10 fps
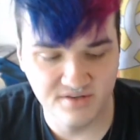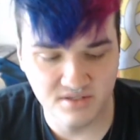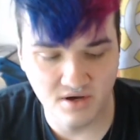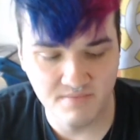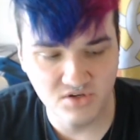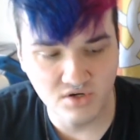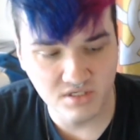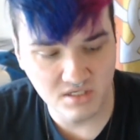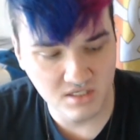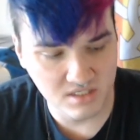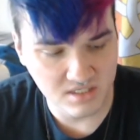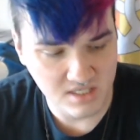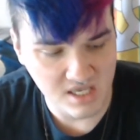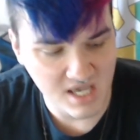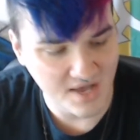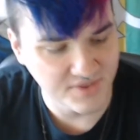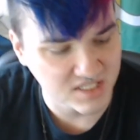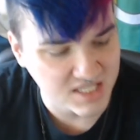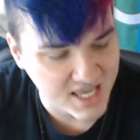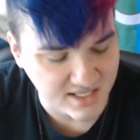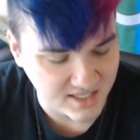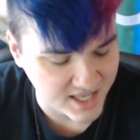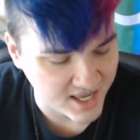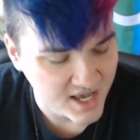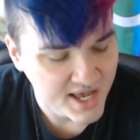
So I'm interested to see how this tastes like.